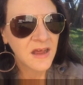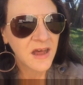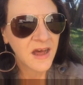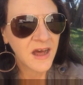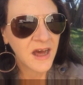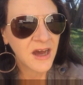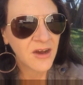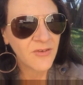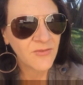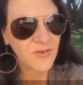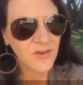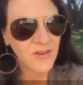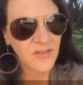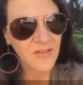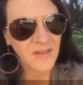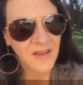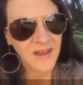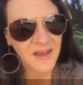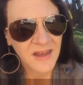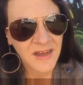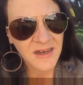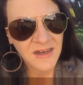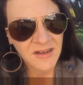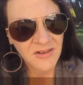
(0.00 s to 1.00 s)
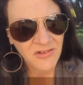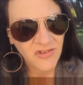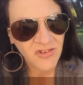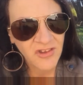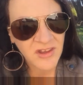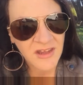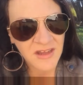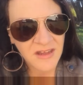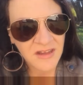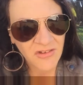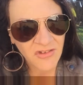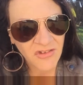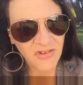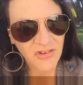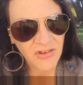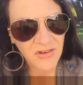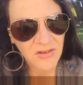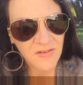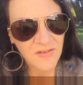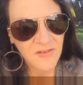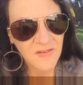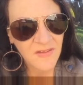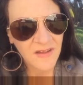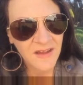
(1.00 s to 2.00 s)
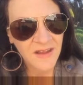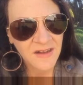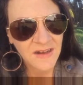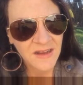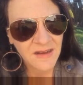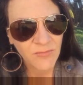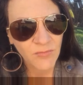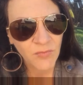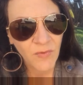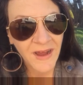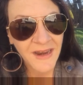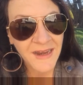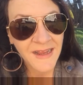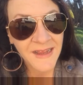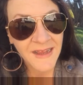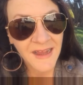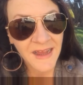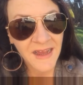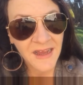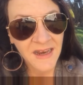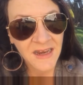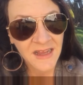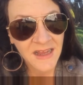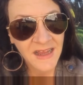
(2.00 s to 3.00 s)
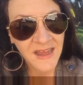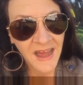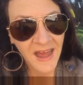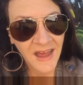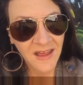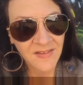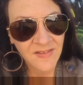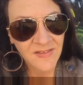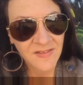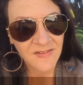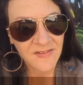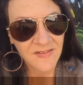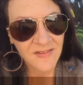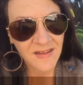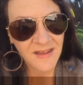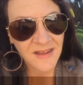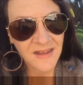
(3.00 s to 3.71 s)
after the energy issues, and then running out of gas